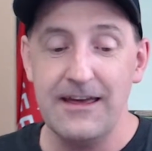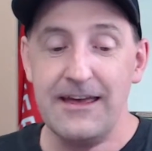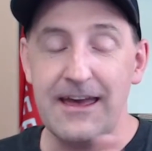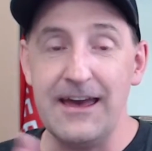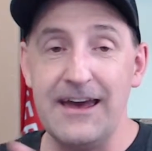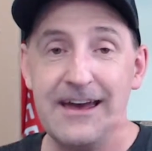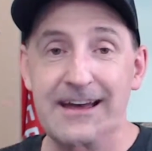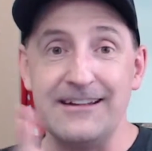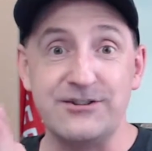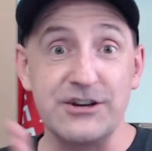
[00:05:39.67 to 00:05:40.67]

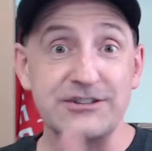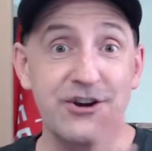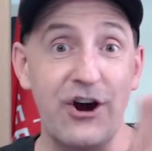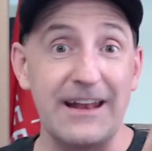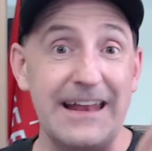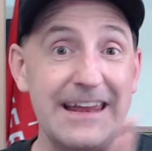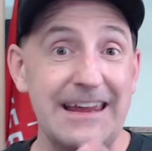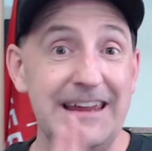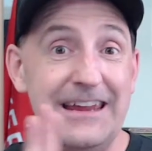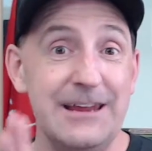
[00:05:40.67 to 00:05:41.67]
And just got an
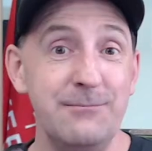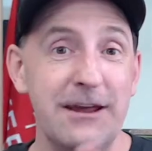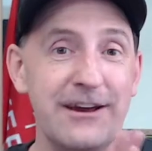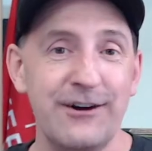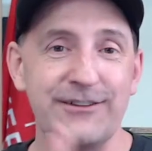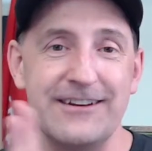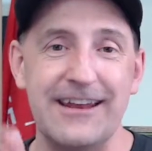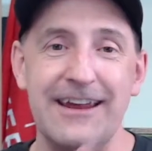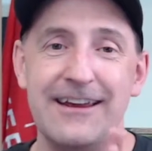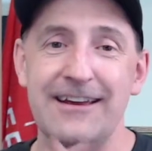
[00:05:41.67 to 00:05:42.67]
email
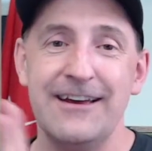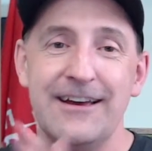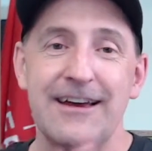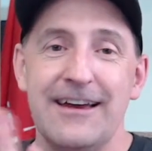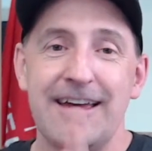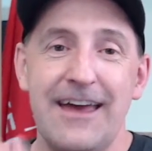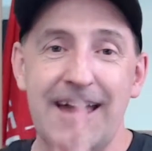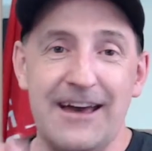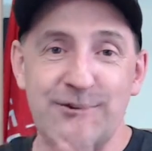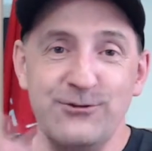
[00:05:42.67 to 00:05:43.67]
today
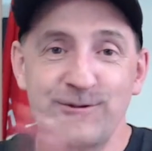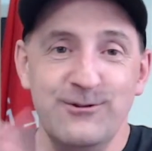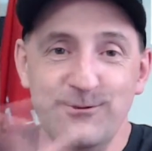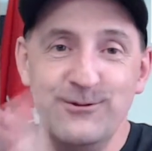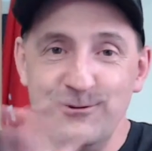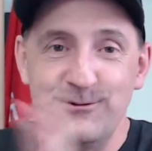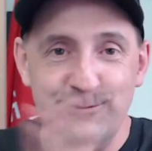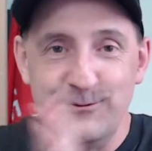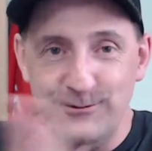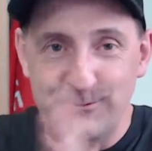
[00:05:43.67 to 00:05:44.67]
and
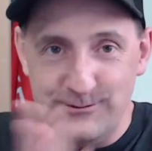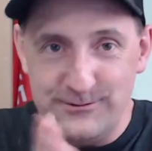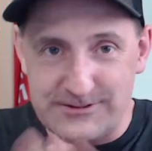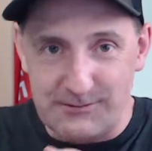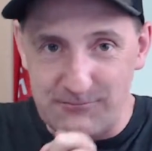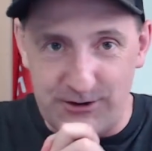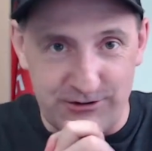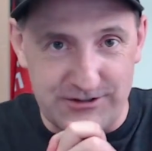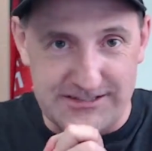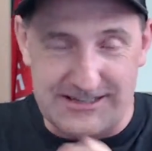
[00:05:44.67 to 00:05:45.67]
ooh, some
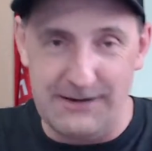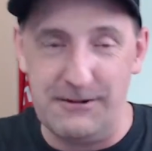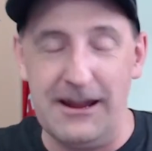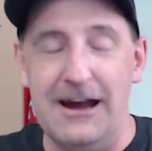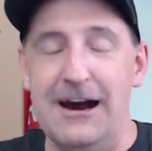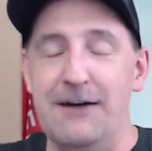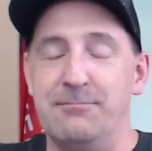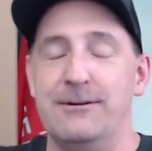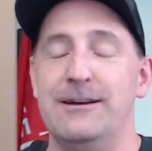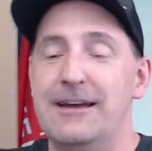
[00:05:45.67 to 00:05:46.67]
goodness coming up.
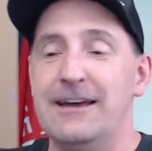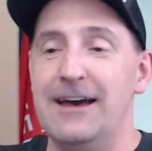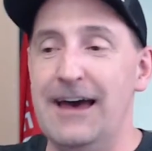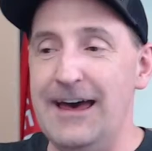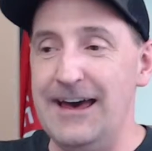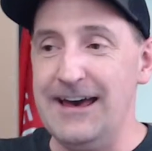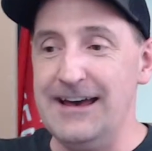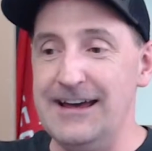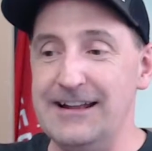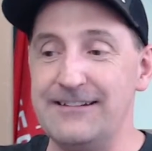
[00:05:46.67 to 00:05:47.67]

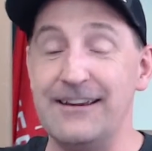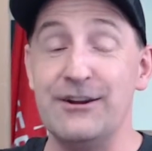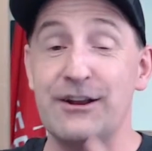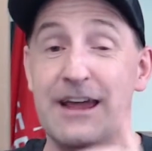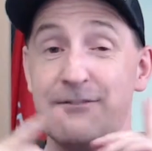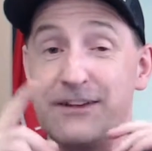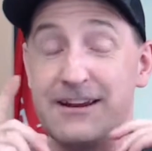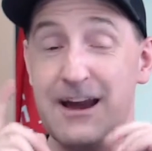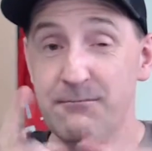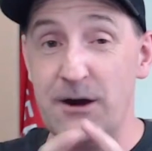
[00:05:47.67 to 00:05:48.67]
And you're going to have to
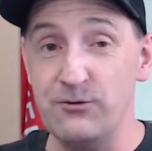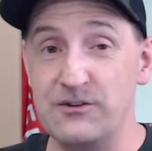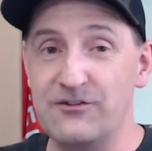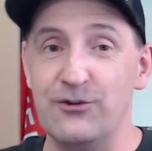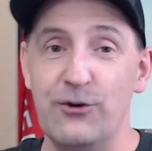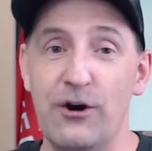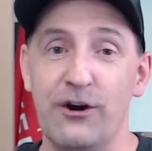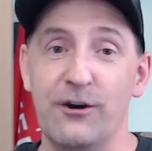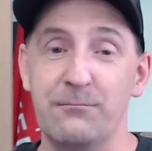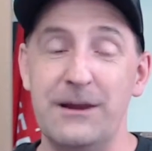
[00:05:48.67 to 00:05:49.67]
come out to
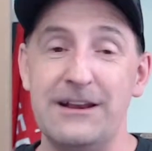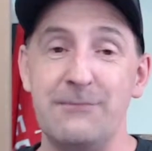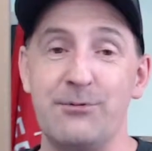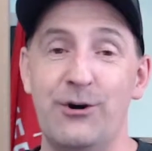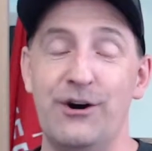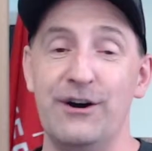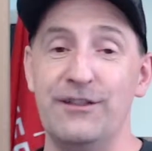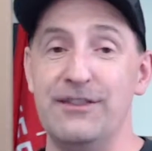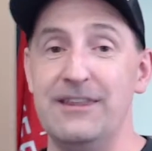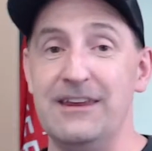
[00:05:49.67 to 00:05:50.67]
our meetup
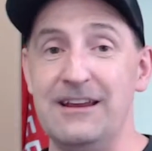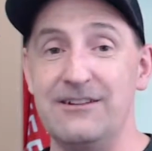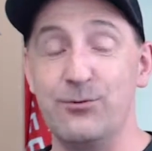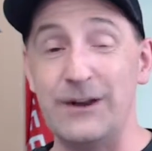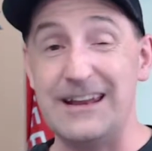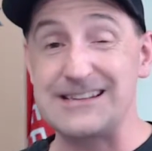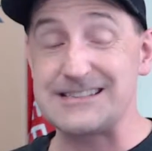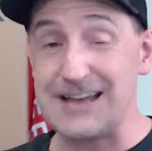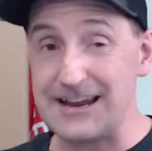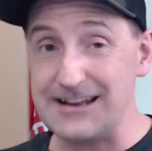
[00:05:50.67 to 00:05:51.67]
on the
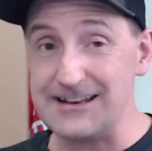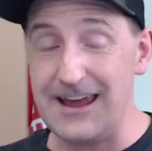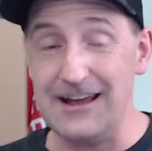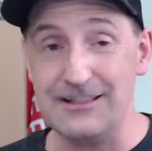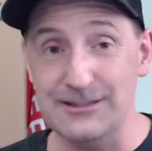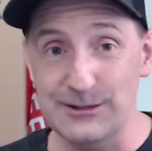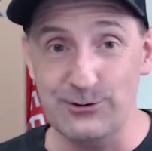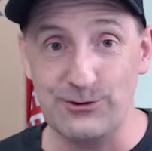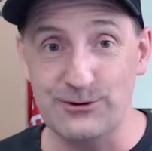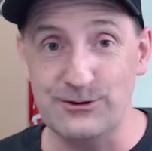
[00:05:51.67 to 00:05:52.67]
22nd at
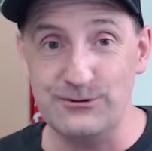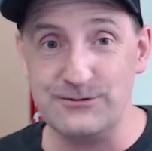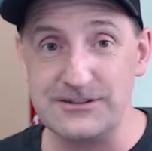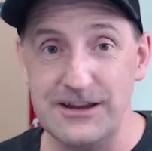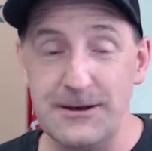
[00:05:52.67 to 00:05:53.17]
Local News